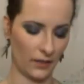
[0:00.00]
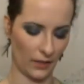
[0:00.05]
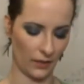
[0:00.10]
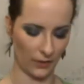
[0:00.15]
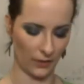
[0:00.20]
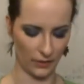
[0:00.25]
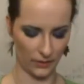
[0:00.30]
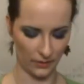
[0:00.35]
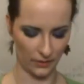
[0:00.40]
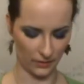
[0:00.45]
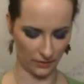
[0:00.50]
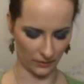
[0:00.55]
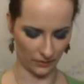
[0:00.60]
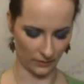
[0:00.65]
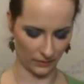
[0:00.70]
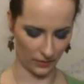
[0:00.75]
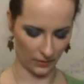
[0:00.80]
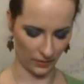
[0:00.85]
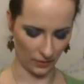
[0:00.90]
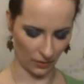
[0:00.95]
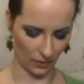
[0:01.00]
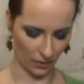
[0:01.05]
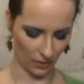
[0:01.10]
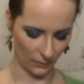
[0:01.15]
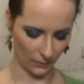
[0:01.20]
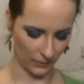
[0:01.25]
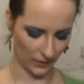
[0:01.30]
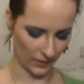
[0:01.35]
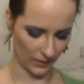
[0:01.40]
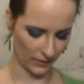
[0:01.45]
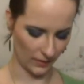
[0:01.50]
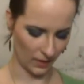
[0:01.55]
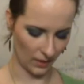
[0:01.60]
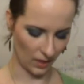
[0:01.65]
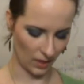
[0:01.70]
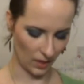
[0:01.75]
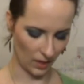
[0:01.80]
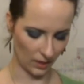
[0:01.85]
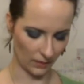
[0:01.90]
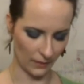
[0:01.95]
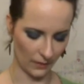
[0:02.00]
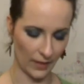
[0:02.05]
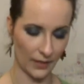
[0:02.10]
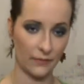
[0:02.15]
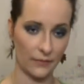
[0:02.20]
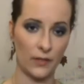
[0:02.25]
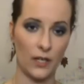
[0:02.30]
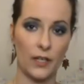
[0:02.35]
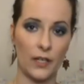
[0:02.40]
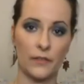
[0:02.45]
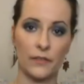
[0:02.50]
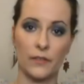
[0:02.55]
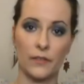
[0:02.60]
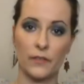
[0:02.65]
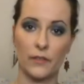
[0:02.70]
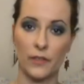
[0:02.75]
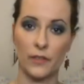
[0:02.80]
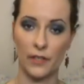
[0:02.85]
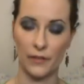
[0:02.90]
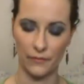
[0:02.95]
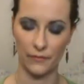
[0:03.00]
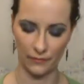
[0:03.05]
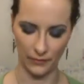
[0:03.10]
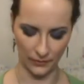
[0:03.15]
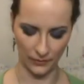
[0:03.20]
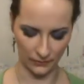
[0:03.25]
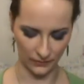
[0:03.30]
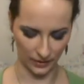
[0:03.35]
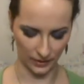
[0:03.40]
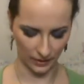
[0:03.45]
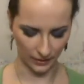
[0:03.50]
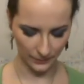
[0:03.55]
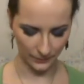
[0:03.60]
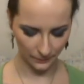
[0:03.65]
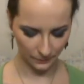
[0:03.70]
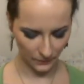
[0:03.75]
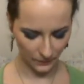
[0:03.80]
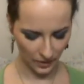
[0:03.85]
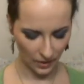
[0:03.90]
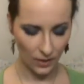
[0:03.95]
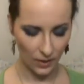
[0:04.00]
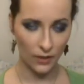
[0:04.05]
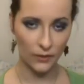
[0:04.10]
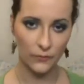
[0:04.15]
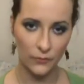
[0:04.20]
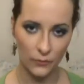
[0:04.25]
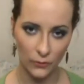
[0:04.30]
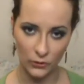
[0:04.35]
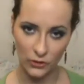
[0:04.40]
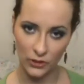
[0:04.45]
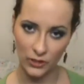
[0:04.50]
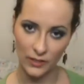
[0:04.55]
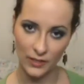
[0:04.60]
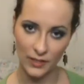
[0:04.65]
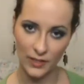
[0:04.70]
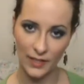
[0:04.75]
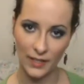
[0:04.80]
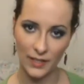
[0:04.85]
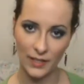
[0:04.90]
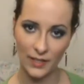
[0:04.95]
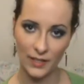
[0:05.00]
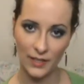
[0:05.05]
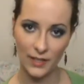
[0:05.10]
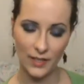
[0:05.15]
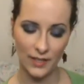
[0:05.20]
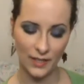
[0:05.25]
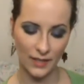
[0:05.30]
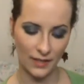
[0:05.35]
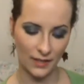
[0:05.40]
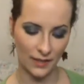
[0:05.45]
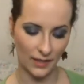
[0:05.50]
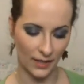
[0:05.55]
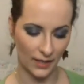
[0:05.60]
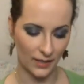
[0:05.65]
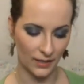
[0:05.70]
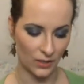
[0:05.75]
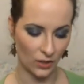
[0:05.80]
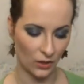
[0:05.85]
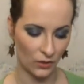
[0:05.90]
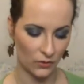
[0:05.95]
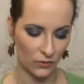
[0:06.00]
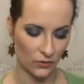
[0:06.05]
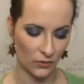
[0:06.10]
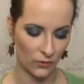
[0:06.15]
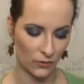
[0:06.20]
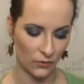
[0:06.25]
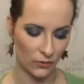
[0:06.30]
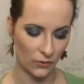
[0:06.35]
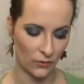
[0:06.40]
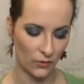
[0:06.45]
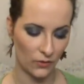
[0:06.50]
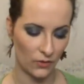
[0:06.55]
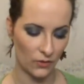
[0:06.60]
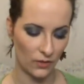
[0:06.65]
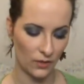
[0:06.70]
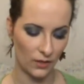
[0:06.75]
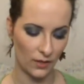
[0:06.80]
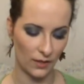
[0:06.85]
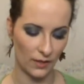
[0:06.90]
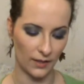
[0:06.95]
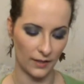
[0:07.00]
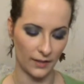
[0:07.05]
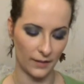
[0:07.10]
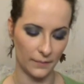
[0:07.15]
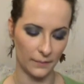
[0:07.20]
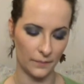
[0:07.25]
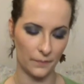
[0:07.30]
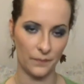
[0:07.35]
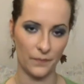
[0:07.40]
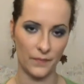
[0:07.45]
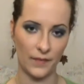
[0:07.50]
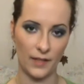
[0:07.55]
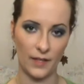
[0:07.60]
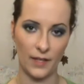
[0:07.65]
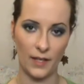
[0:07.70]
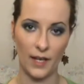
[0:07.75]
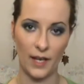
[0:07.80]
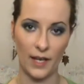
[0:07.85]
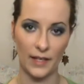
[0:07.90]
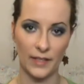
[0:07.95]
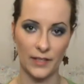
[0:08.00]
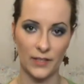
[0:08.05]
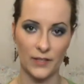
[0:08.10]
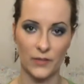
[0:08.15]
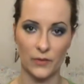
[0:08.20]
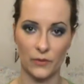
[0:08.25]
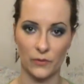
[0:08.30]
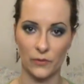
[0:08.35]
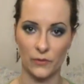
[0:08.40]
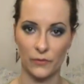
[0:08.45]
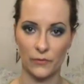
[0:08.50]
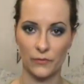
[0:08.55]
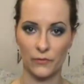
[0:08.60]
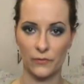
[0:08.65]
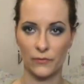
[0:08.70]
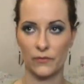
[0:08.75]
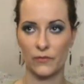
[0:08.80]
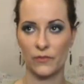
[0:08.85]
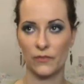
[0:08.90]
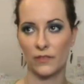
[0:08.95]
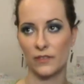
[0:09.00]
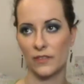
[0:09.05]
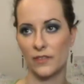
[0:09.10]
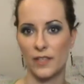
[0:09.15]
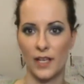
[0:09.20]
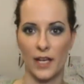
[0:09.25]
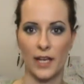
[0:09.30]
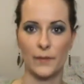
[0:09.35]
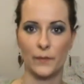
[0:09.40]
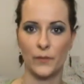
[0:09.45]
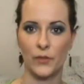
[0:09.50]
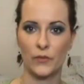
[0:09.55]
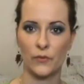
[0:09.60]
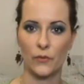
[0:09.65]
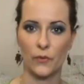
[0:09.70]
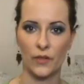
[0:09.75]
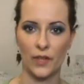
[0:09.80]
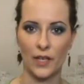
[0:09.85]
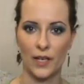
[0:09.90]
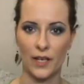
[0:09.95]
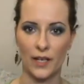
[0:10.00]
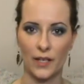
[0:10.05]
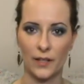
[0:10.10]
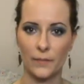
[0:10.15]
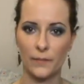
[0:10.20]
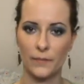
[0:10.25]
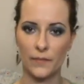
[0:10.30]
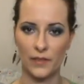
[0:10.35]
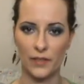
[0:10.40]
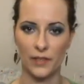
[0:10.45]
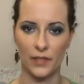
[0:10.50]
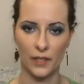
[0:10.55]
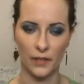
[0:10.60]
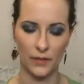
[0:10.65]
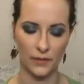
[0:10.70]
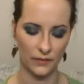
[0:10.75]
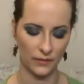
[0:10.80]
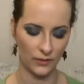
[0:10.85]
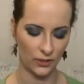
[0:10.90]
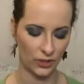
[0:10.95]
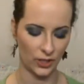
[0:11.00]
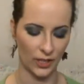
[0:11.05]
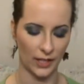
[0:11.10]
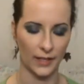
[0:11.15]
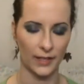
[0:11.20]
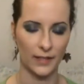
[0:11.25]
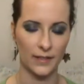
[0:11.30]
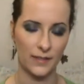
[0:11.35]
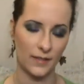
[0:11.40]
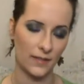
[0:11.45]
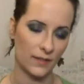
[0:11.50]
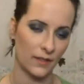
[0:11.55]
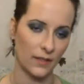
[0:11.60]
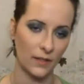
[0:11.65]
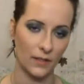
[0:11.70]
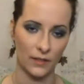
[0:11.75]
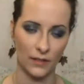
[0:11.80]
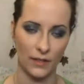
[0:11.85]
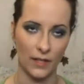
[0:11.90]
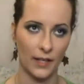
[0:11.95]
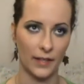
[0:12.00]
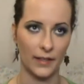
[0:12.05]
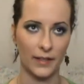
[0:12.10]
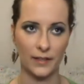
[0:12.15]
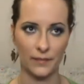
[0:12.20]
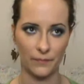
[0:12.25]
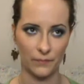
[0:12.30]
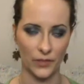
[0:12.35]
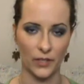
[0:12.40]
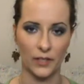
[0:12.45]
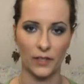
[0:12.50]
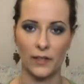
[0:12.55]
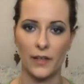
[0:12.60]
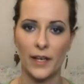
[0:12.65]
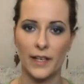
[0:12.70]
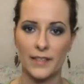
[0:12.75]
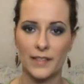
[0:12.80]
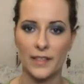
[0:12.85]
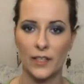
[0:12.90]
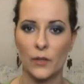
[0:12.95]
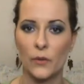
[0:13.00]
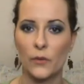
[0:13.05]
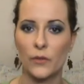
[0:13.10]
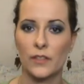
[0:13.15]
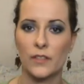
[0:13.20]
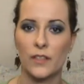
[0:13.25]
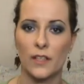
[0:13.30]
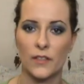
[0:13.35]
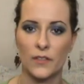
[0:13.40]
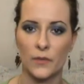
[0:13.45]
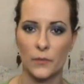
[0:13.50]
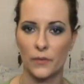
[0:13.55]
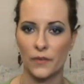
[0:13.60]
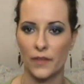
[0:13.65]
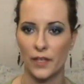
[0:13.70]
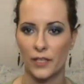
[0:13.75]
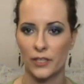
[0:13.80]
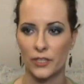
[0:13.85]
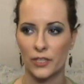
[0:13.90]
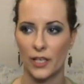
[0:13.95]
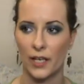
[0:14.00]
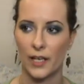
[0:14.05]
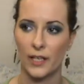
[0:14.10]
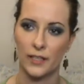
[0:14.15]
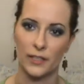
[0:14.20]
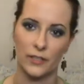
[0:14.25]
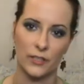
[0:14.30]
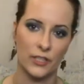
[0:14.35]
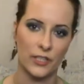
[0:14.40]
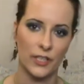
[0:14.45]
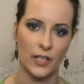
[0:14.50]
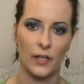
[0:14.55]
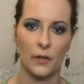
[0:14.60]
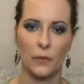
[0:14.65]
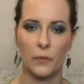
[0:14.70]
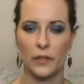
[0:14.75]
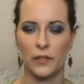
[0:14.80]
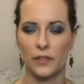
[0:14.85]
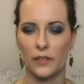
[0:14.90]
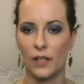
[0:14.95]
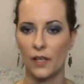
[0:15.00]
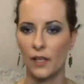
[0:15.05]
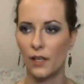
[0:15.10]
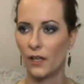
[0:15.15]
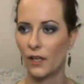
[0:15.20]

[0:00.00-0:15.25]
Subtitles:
code on the top. It's RF150. Fortunately, they don't do any sort of names for their, you know, shades, like, you know, Estee Lauder does with their shade and shell and